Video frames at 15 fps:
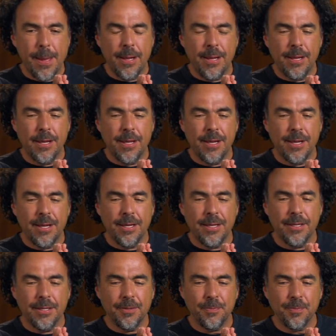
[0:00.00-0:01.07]

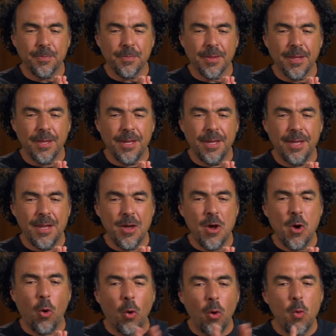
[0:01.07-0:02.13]

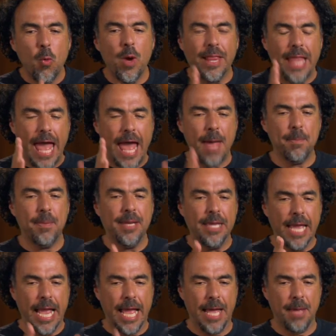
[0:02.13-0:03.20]
all what happened
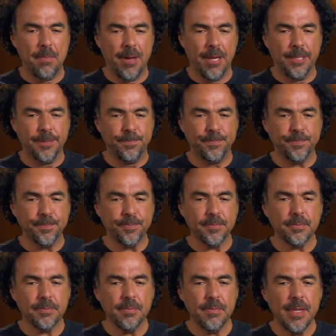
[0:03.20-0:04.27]
in camera,
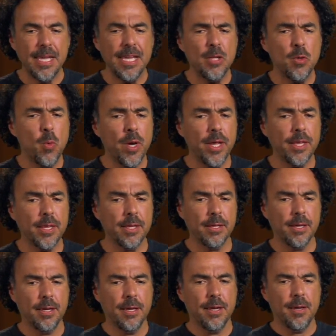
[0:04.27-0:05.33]
it was
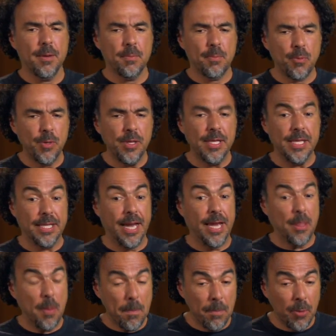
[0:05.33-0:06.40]
pre-decided,
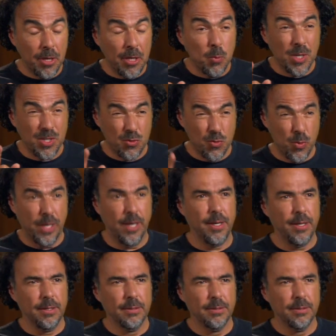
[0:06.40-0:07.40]
but it was real.